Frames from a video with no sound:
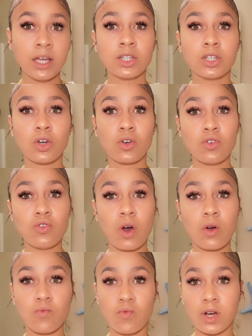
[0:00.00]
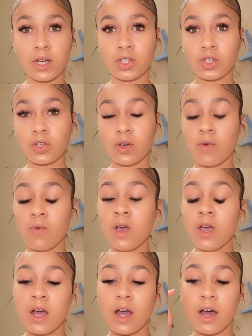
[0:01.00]
So you don't want to
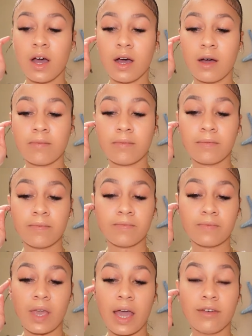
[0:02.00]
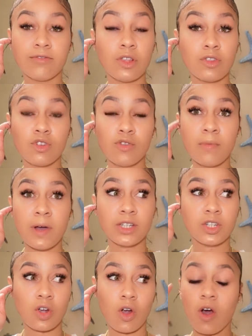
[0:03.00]
have too
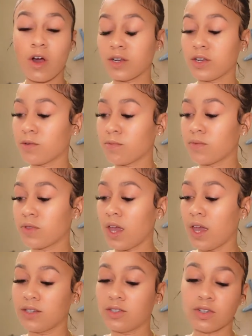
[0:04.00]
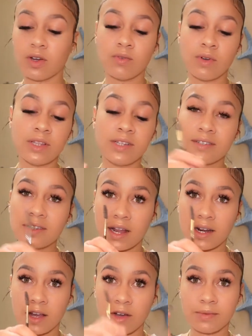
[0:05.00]
much on your thing. So this kind
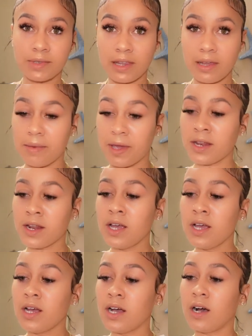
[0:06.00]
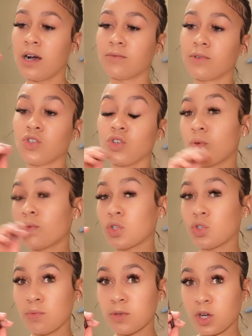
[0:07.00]
of helps limit, because you don't want
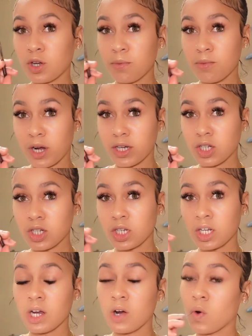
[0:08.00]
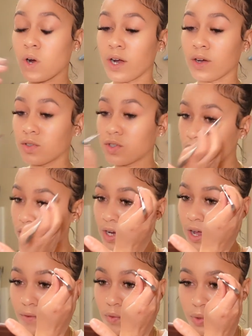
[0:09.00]
too much on your brush, or else you're gonna
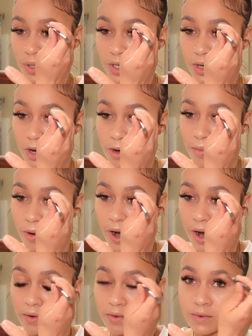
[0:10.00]
have a really dark brow.